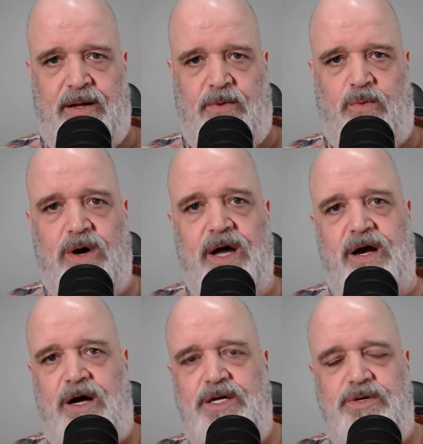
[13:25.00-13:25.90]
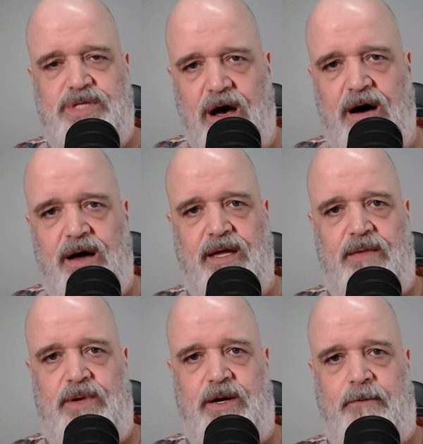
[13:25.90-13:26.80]
What are you talking
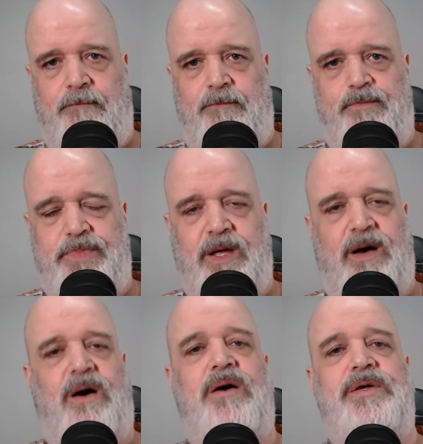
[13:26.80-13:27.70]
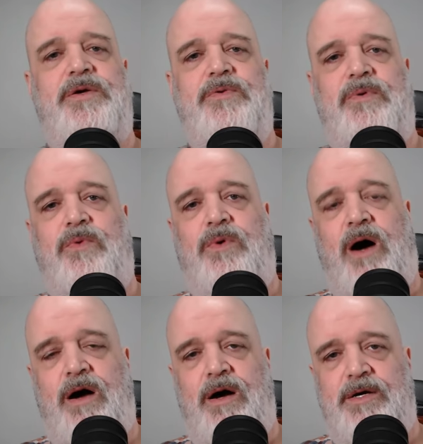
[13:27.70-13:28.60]
about? All you
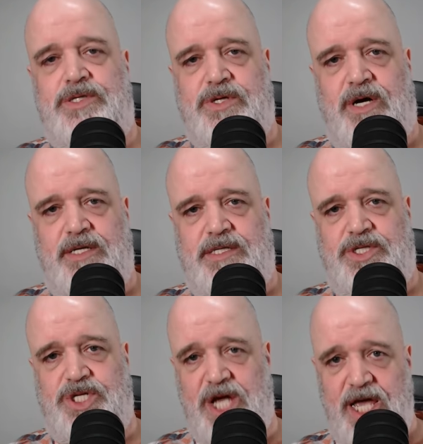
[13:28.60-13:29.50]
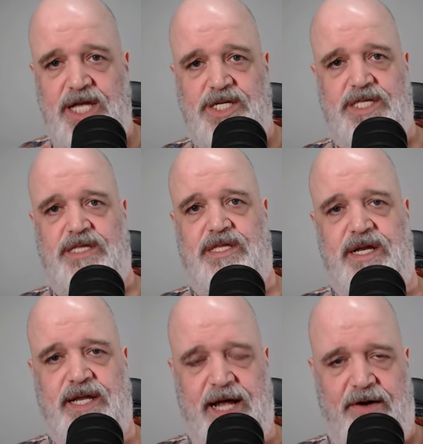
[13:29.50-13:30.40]
are is trying to change the
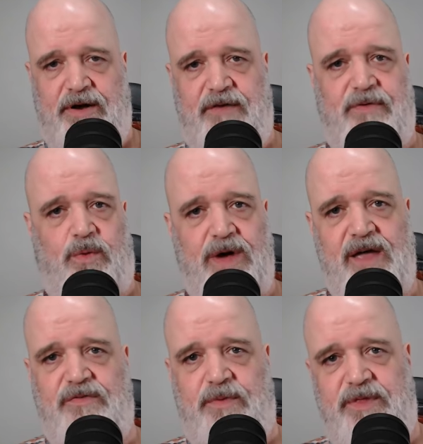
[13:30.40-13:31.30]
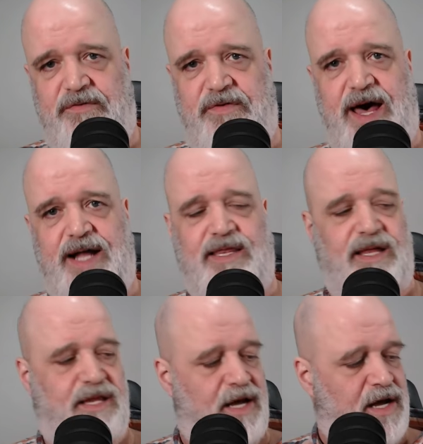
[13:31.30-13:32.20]
narrative away from the fact
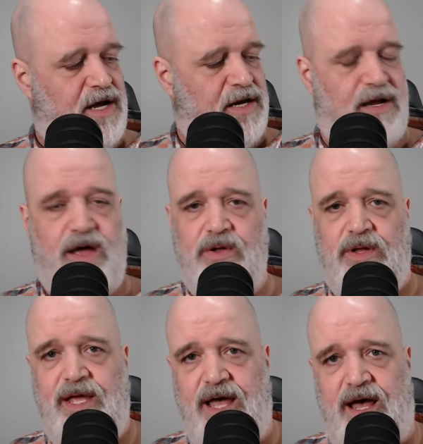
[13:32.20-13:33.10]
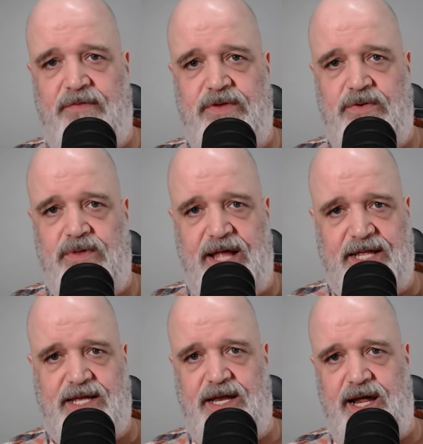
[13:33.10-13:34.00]
that not only have you
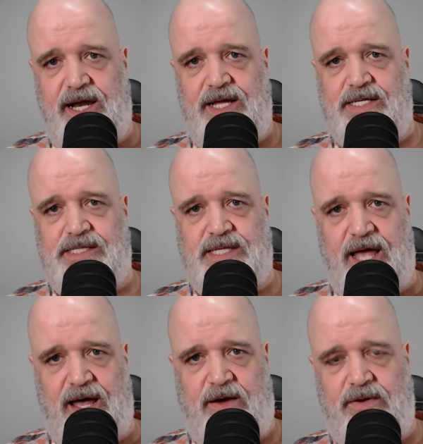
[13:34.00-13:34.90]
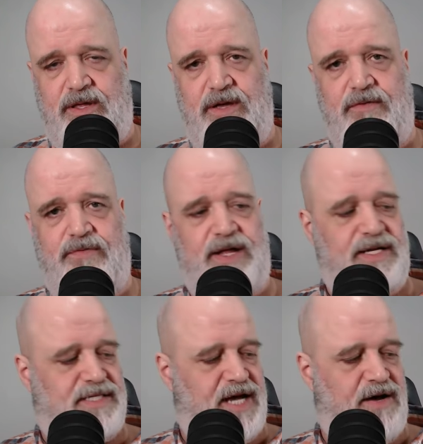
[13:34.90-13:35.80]
let Canadians down, you've
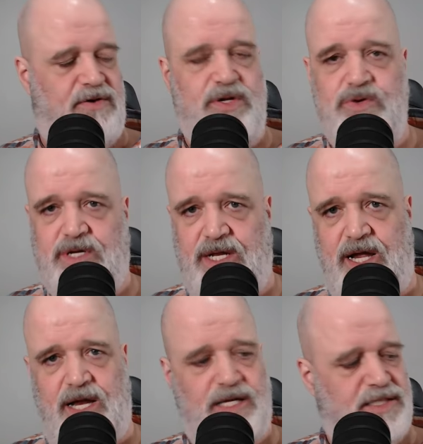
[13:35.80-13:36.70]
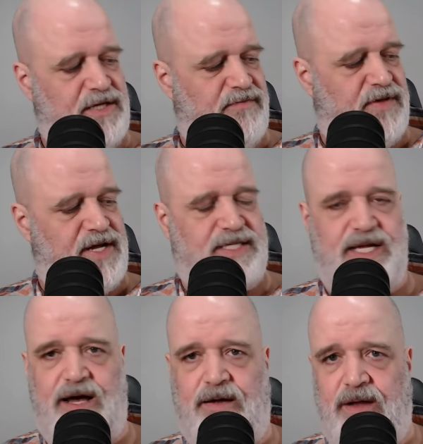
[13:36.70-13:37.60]
let down new Canadians, you've let
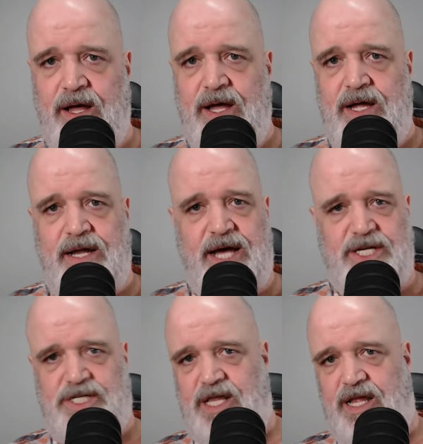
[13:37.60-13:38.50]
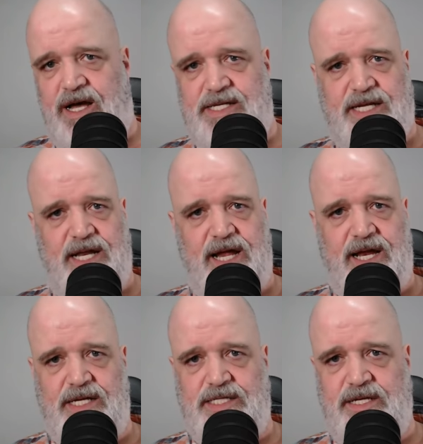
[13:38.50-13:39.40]
down nationalized
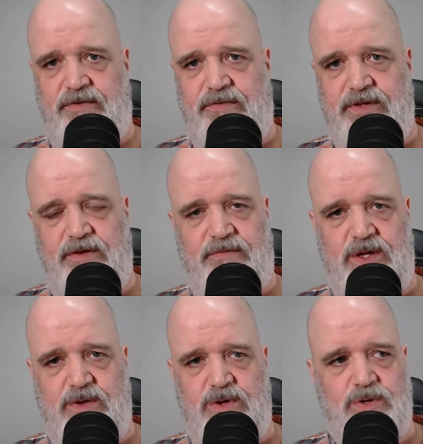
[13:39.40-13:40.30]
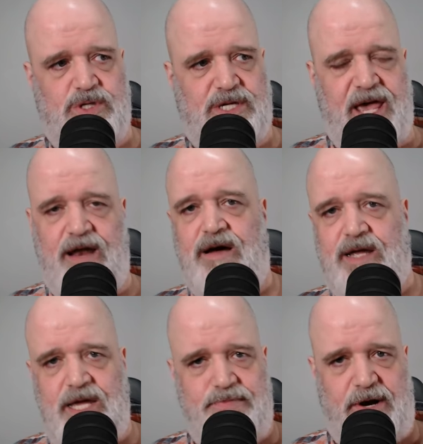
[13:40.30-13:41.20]
Canadians. You, you, you cannot
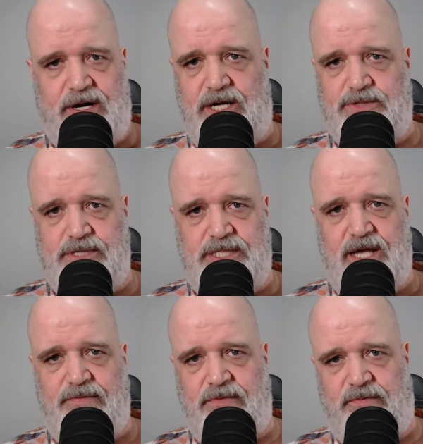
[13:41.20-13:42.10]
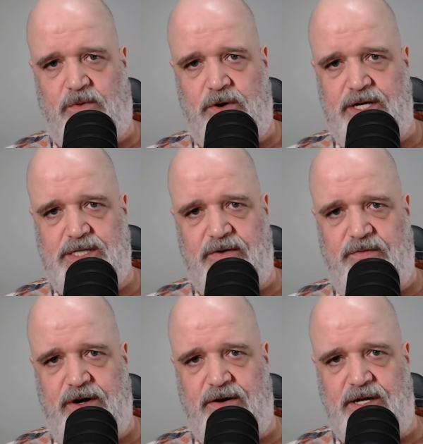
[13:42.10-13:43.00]
keep our country safe from foreign
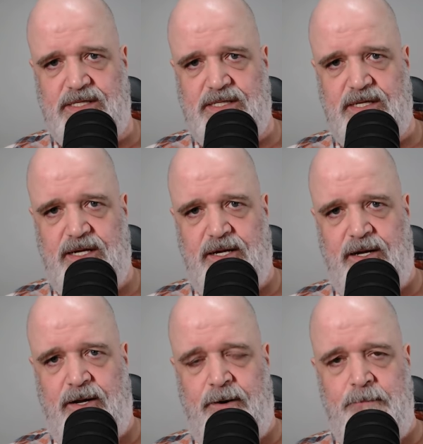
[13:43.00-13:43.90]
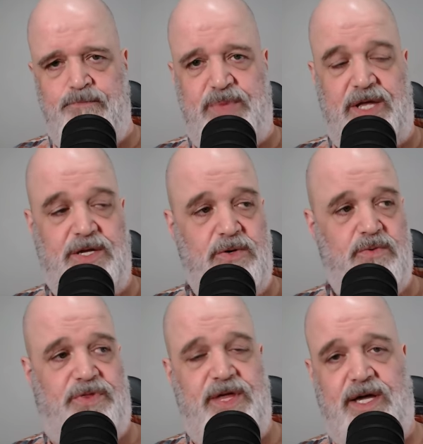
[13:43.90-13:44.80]
interference. And
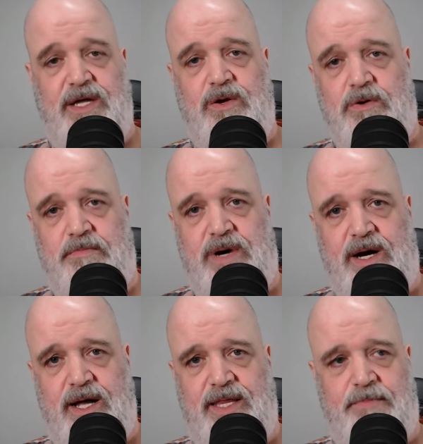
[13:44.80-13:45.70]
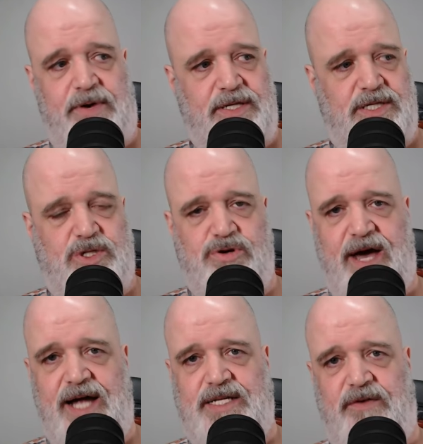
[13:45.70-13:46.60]
you think in your mind that by
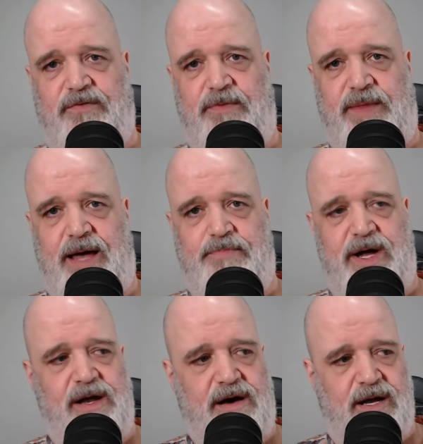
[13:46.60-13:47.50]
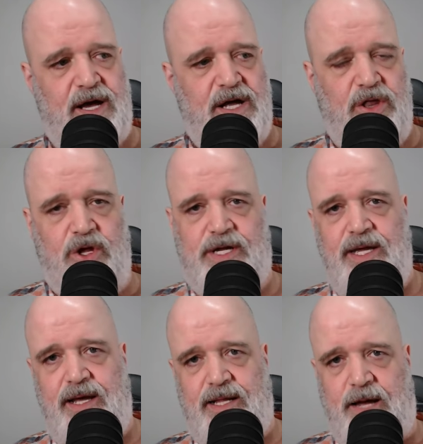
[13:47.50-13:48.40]
detracting from that, by not
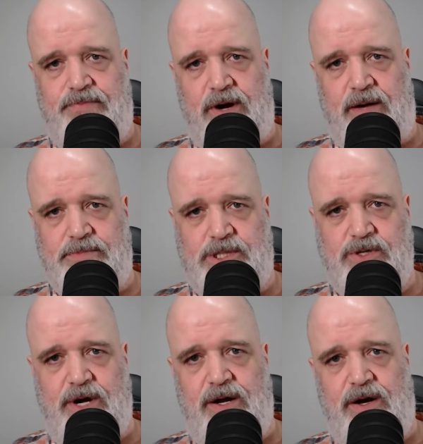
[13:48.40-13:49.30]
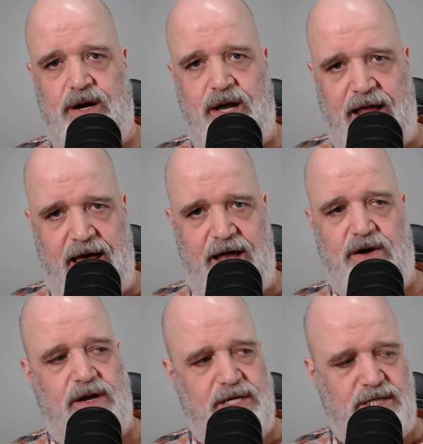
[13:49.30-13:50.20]
looking at that problem straight on and head
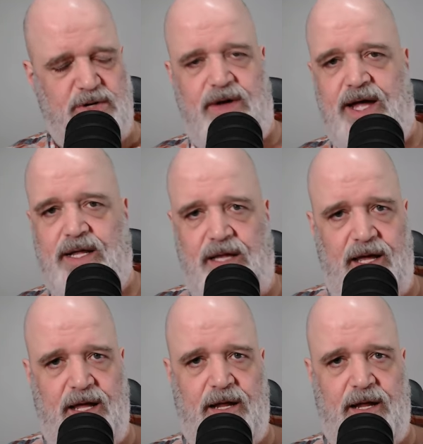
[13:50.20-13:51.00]
on and directly,